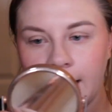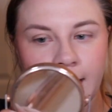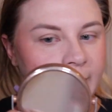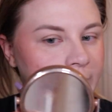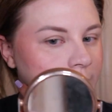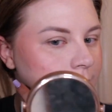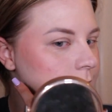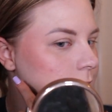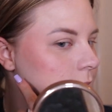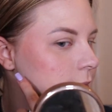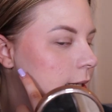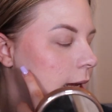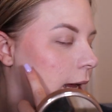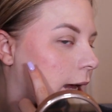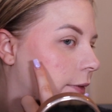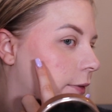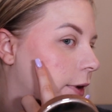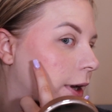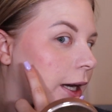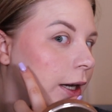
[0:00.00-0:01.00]
And it does
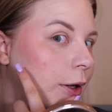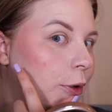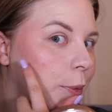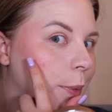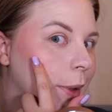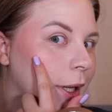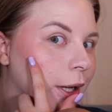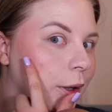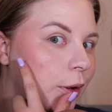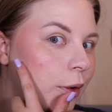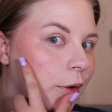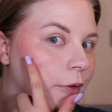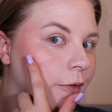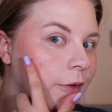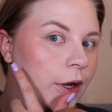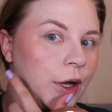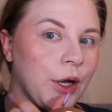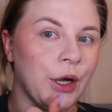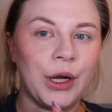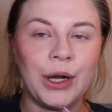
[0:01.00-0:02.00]
have a little bit of
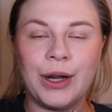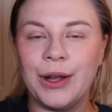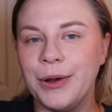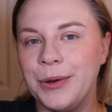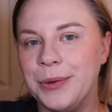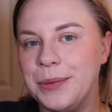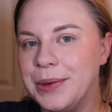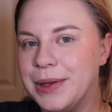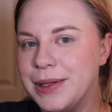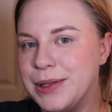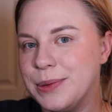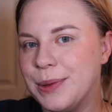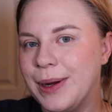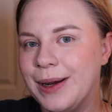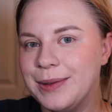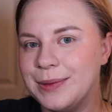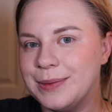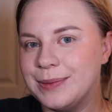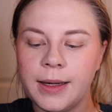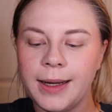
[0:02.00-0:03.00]
a glow as
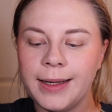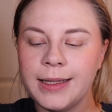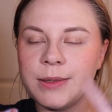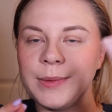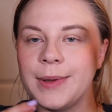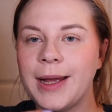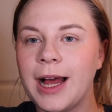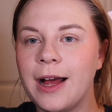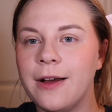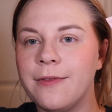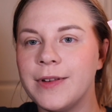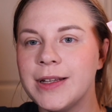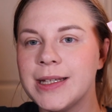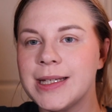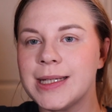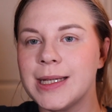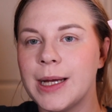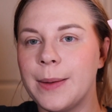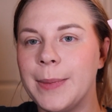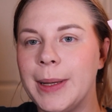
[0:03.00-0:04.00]
well. Next we have
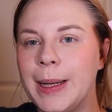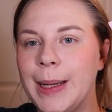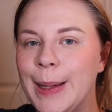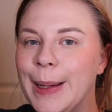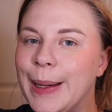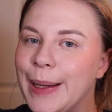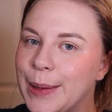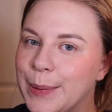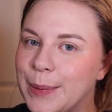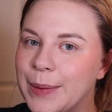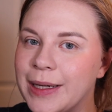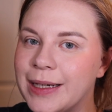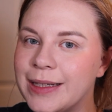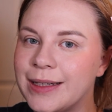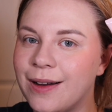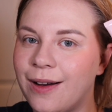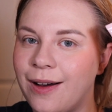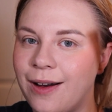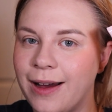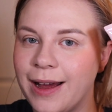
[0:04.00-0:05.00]
some
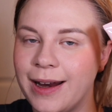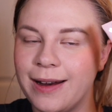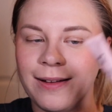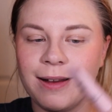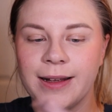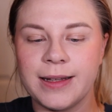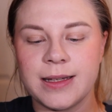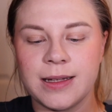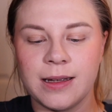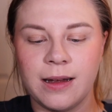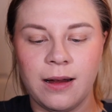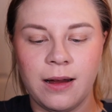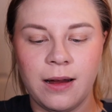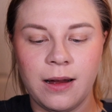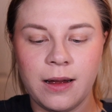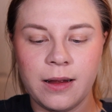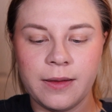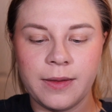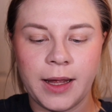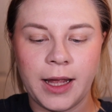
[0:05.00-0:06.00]
liquid
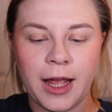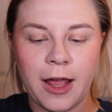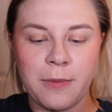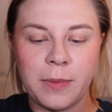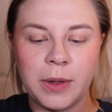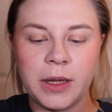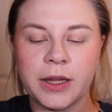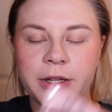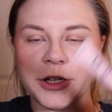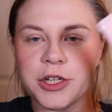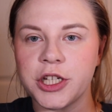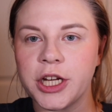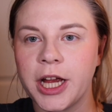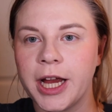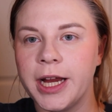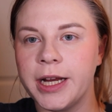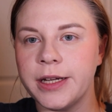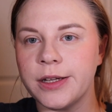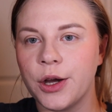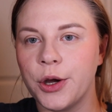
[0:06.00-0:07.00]
highlighter. They gave me the
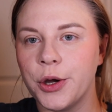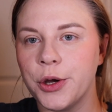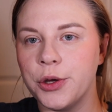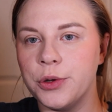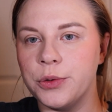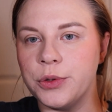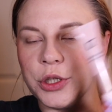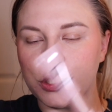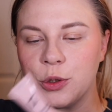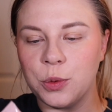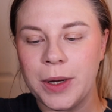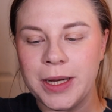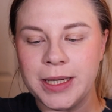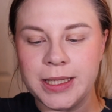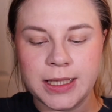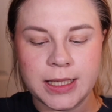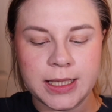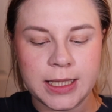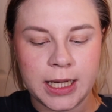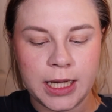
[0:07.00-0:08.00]
shade
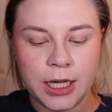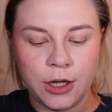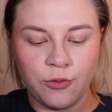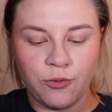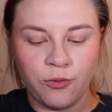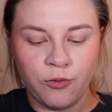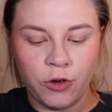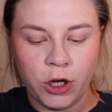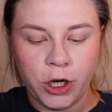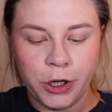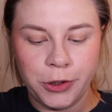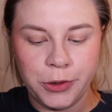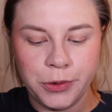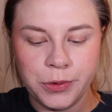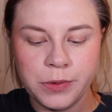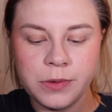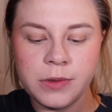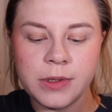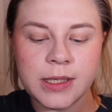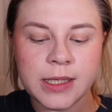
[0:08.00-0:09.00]
020
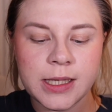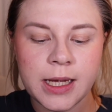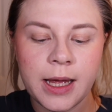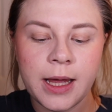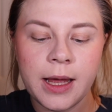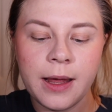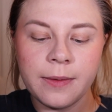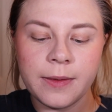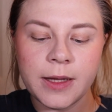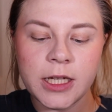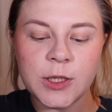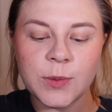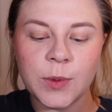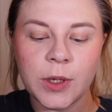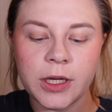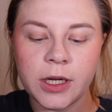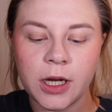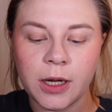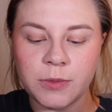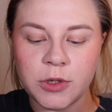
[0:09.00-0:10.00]
Rose. This
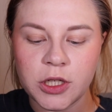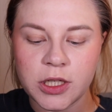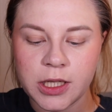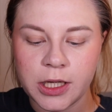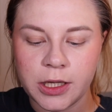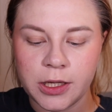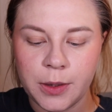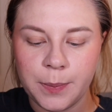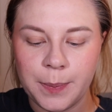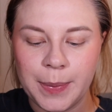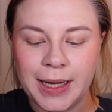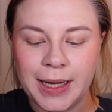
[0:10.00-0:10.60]
one I'm just gonna